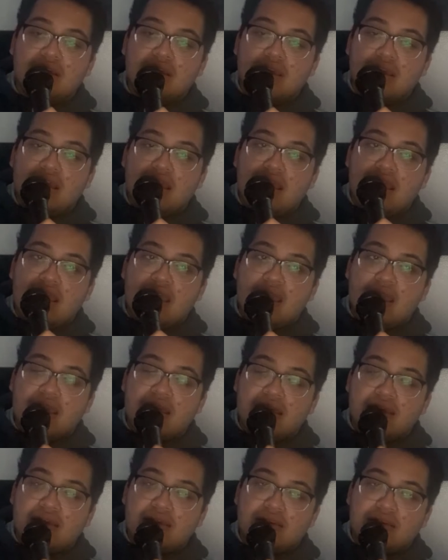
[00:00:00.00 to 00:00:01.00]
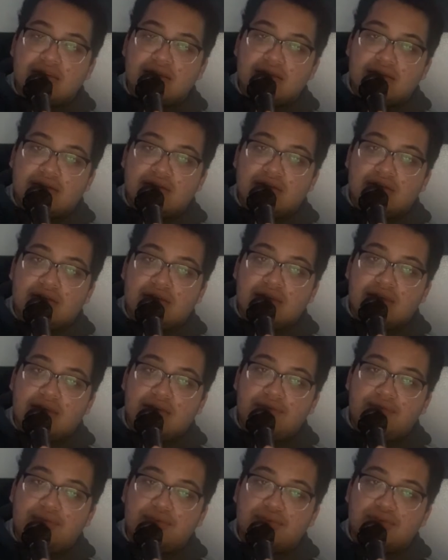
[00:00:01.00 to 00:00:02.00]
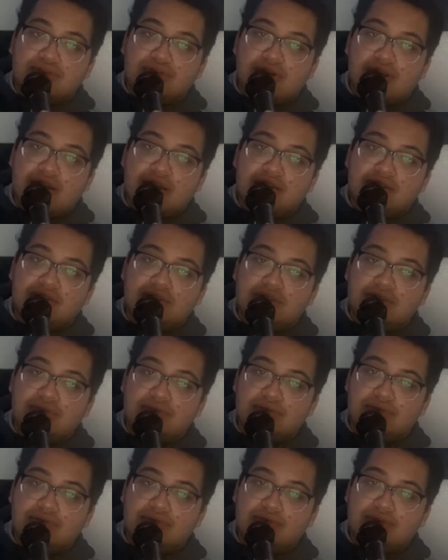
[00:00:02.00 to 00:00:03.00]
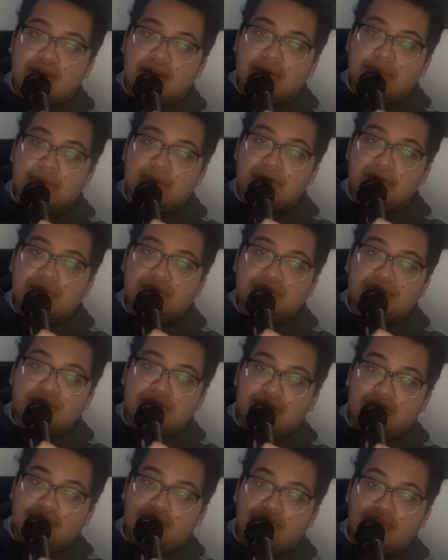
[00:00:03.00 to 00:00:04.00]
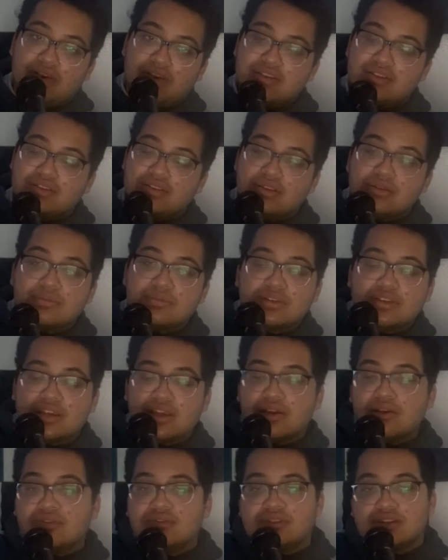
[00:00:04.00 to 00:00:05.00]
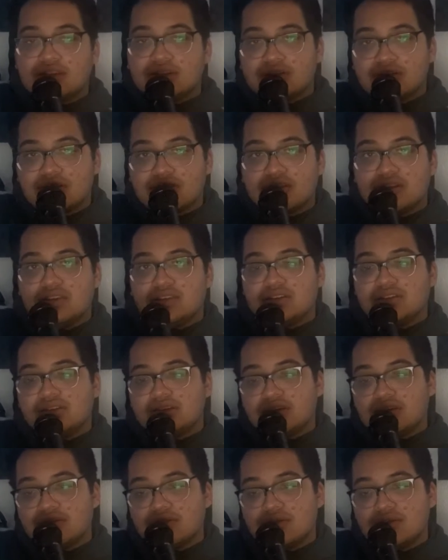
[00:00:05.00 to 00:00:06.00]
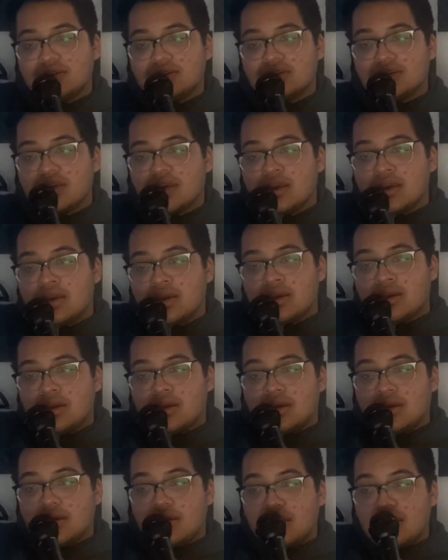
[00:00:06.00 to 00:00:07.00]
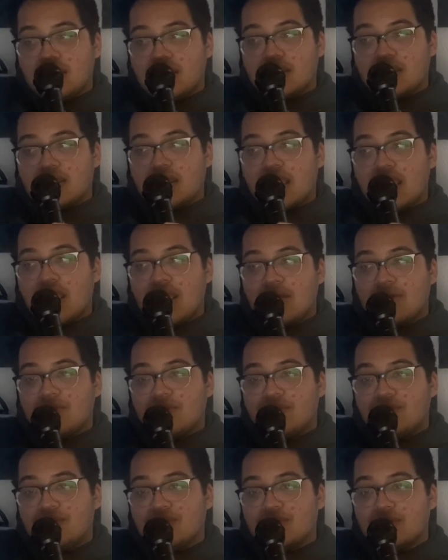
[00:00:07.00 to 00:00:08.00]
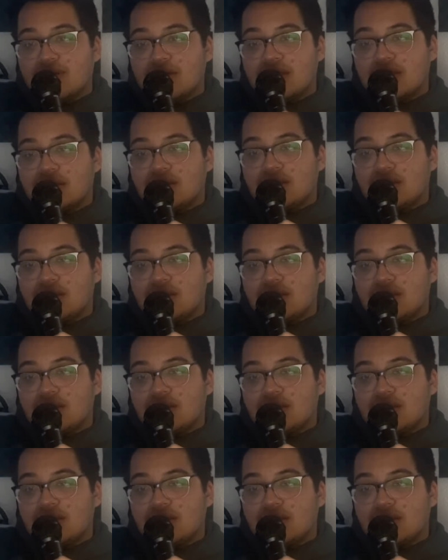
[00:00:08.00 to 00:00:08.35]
And if you're trying to get people to invest themselves into these series, it can't feel like,